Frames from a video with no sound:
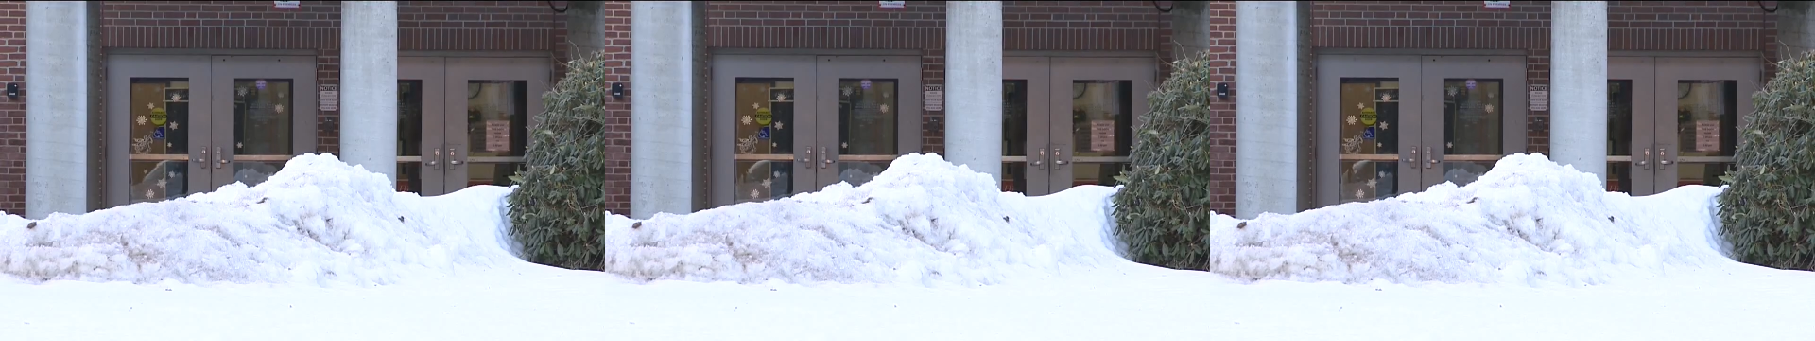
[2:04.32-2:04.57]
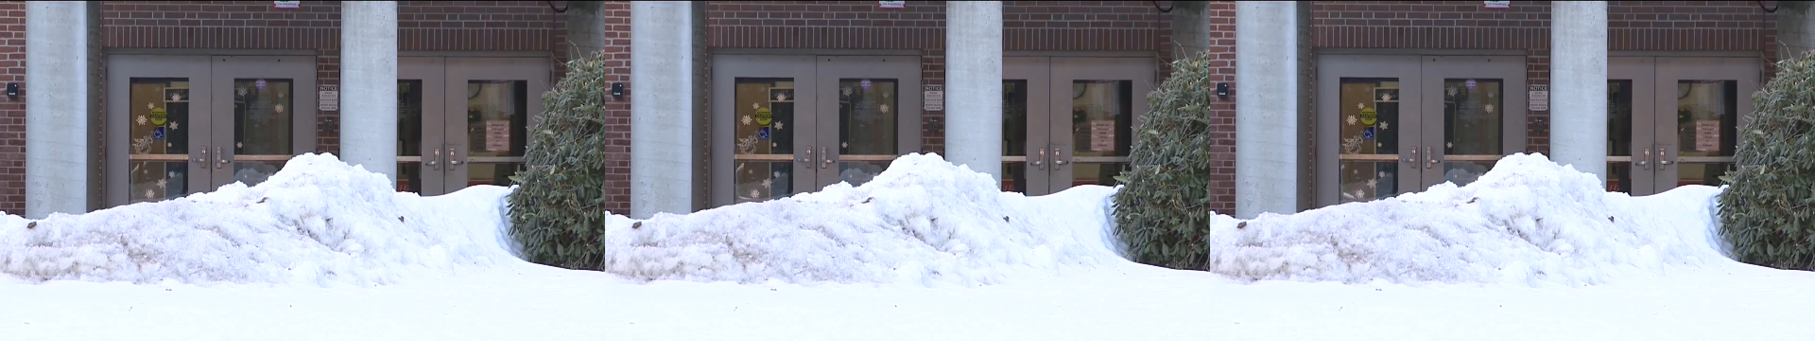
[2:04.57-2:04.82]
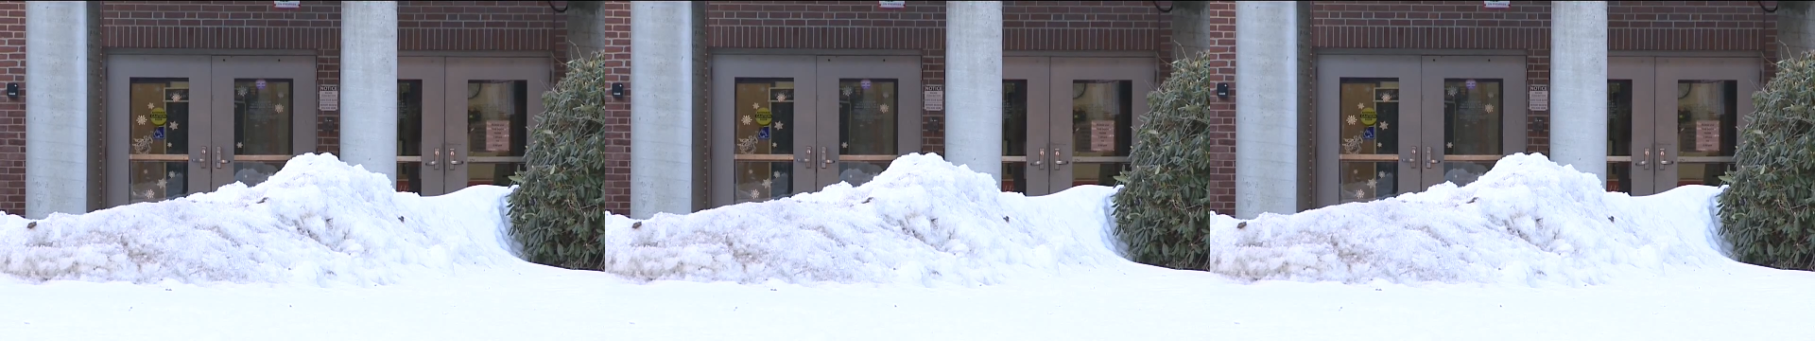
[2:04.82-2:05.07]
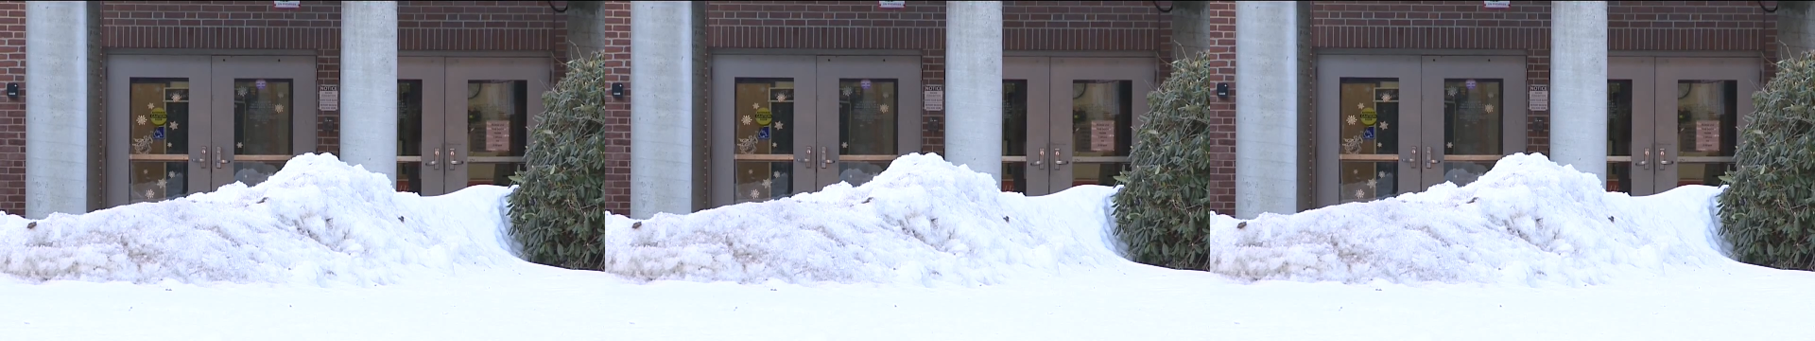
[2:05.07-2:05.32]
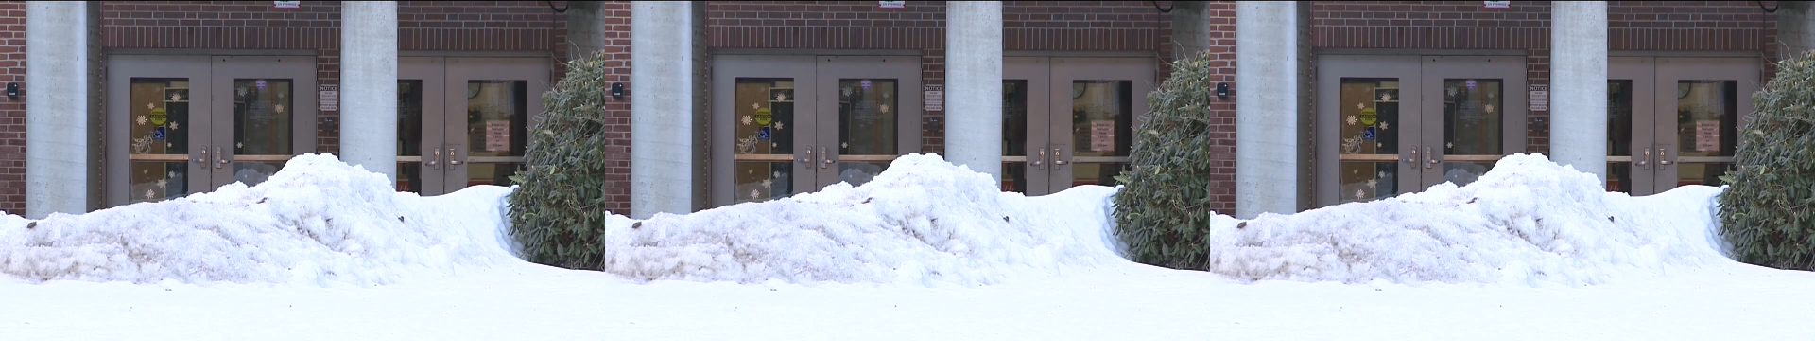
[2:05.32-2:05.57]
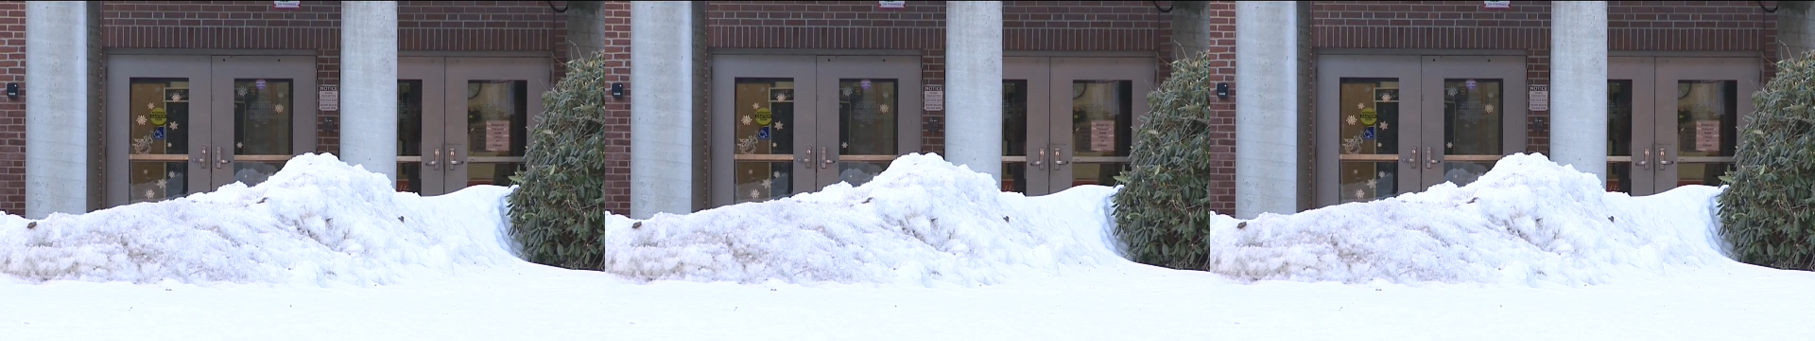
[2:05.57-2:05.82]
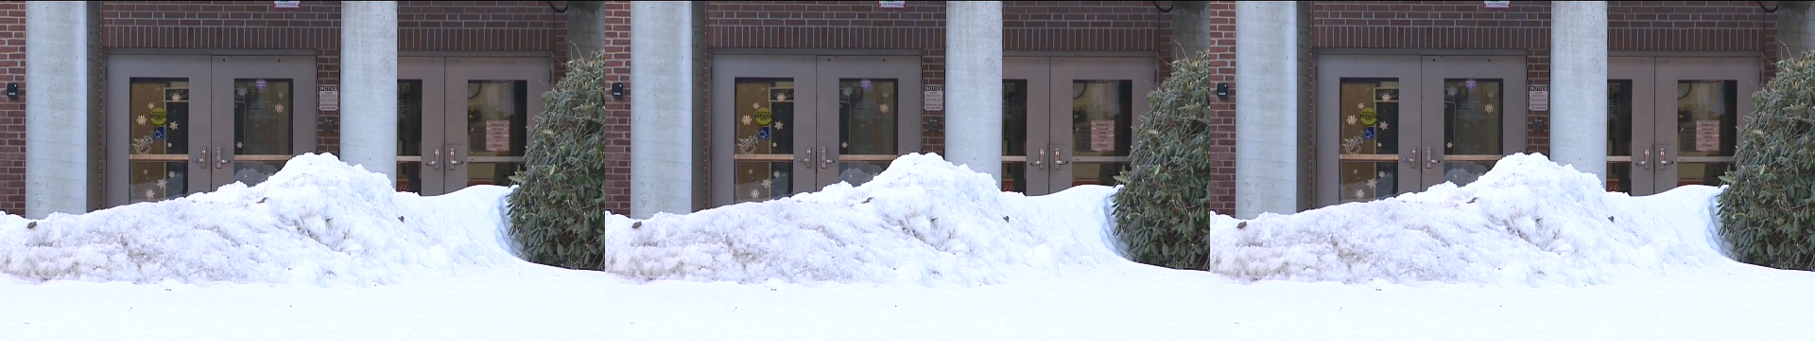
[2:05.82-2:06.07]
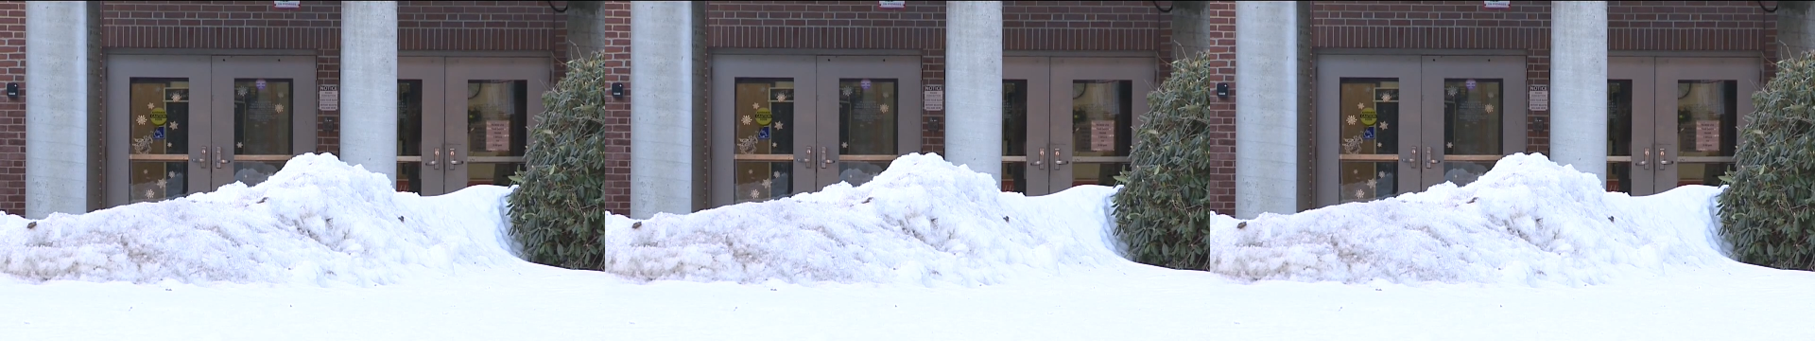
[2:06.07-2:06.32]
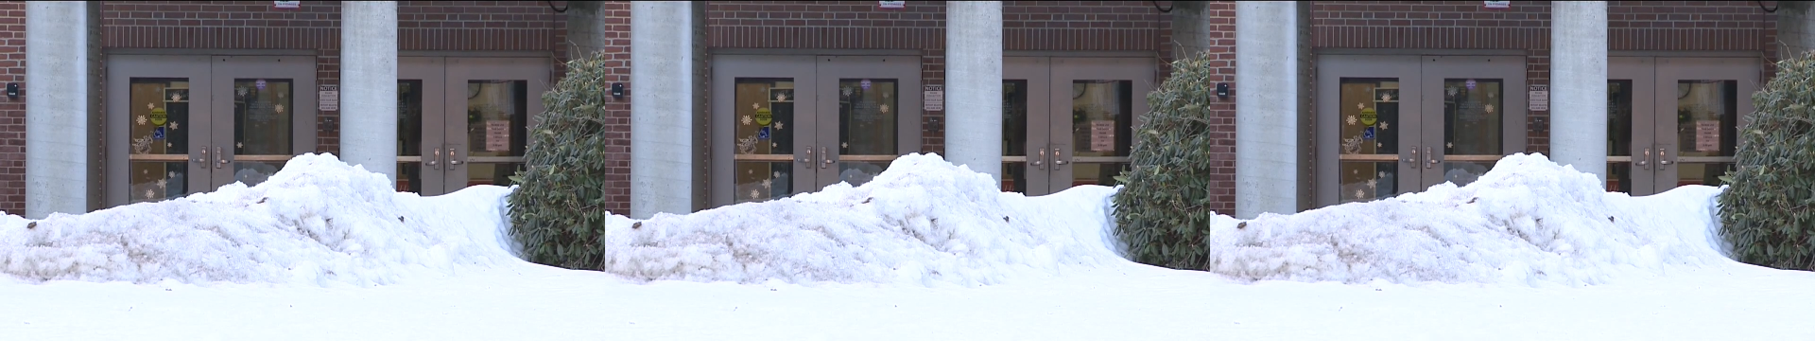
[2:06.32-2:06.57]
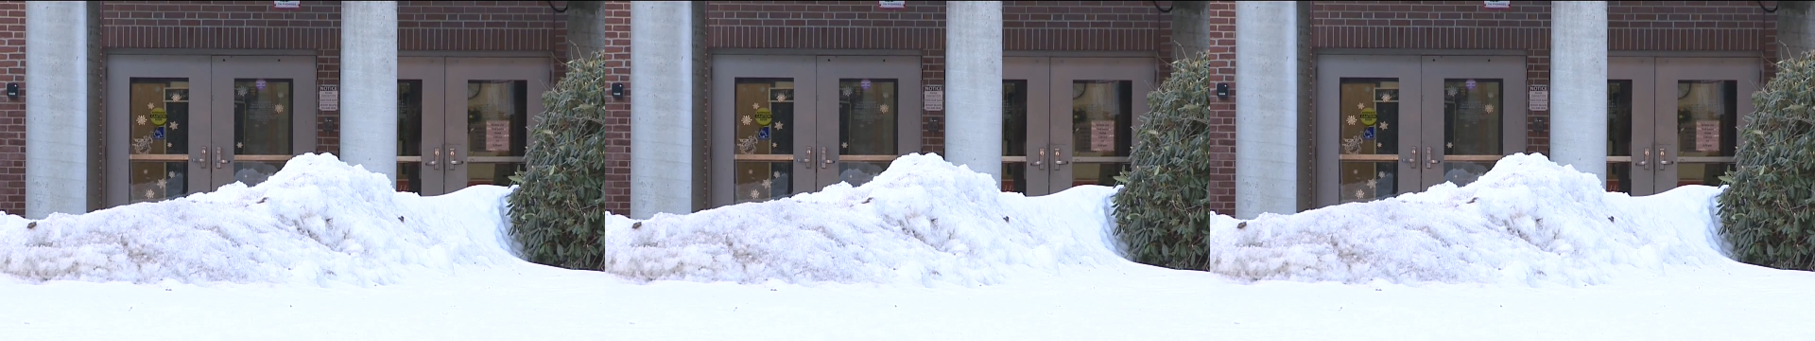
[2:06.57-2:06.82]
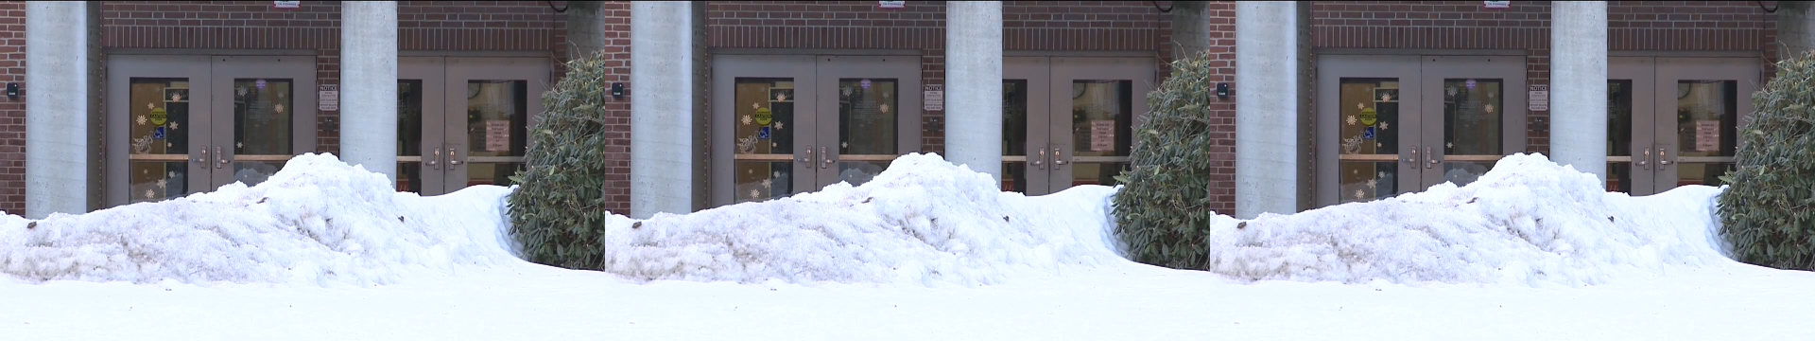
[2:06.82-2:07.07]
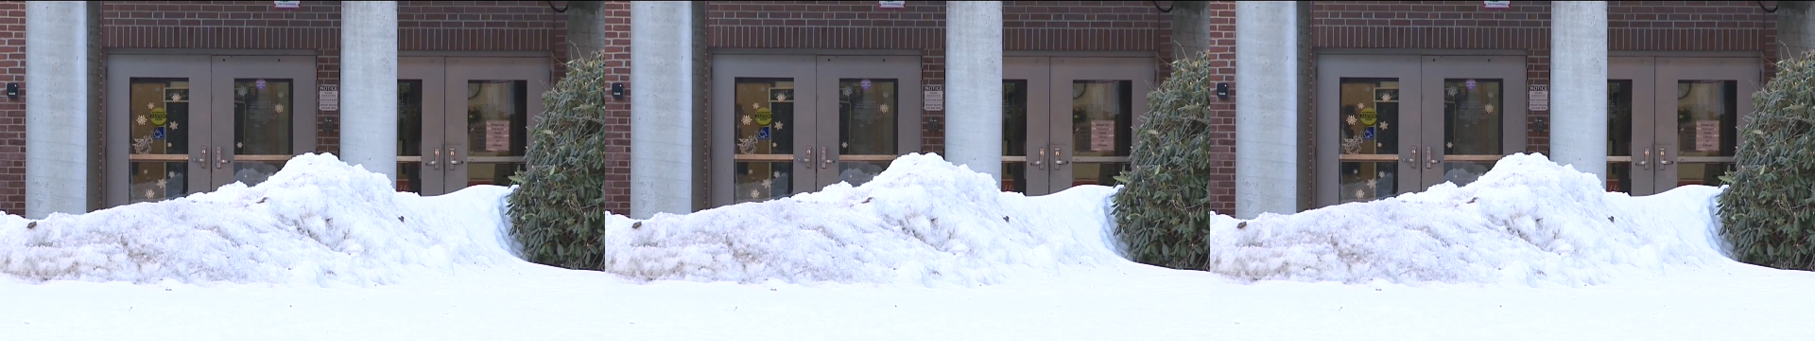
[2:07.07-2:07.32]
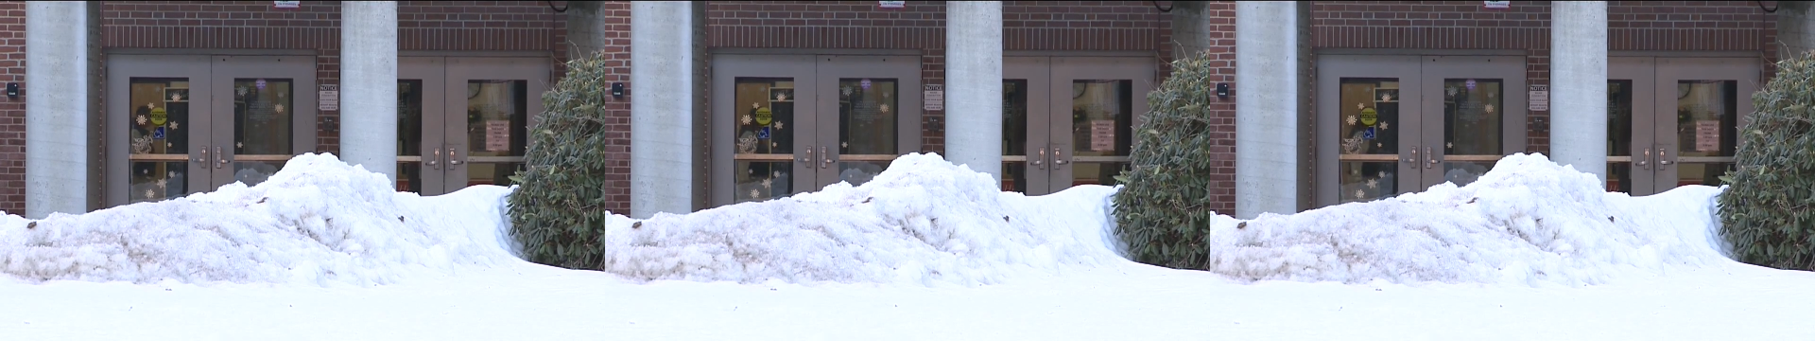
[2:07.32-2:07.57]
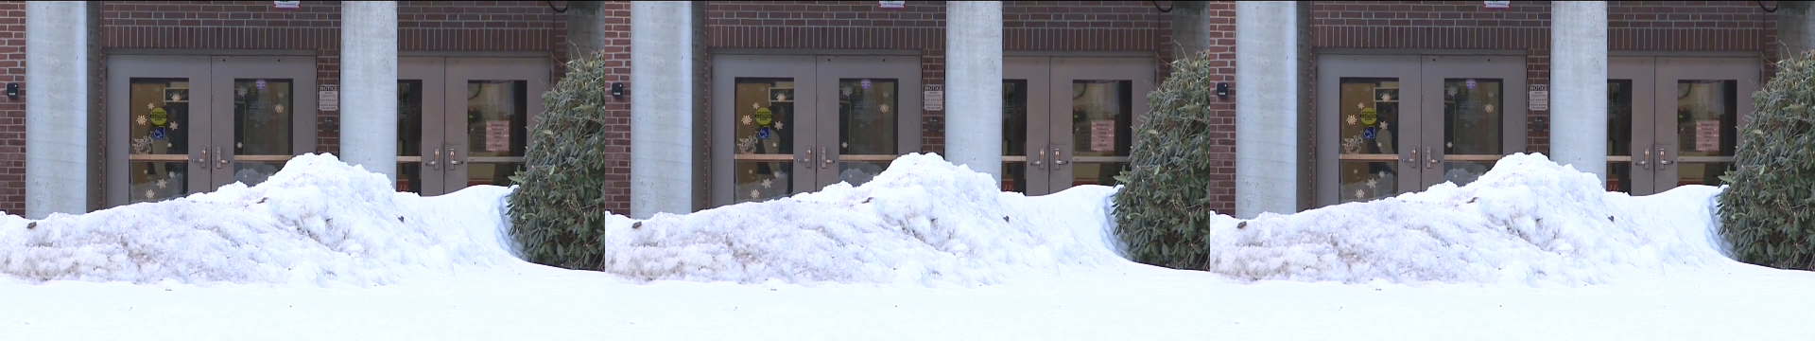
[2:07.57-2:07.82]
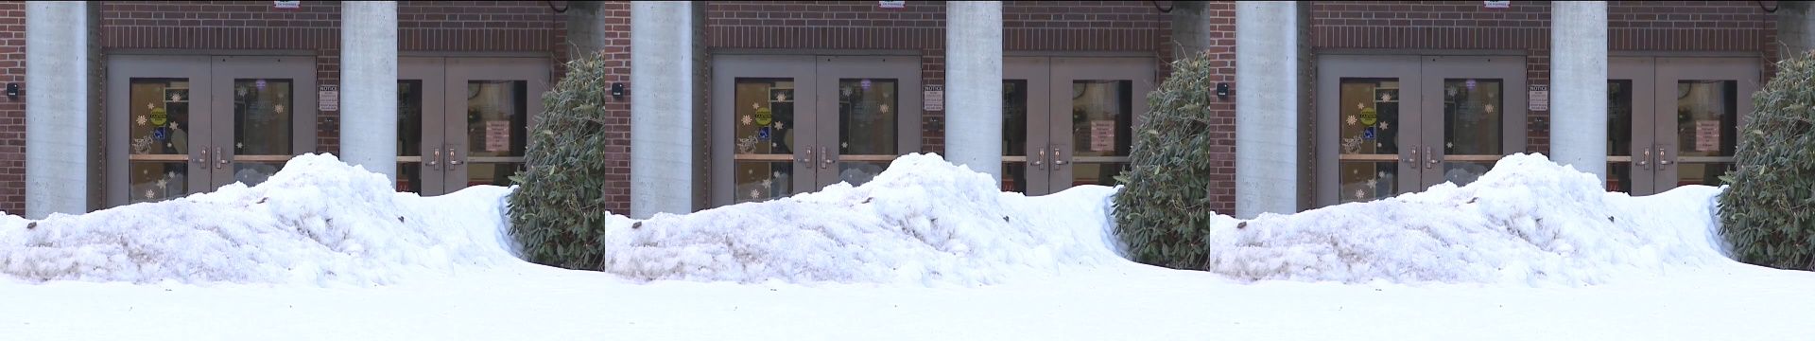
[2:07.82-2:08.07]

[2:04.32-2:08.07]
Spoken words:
Nobody's mouth can be seen.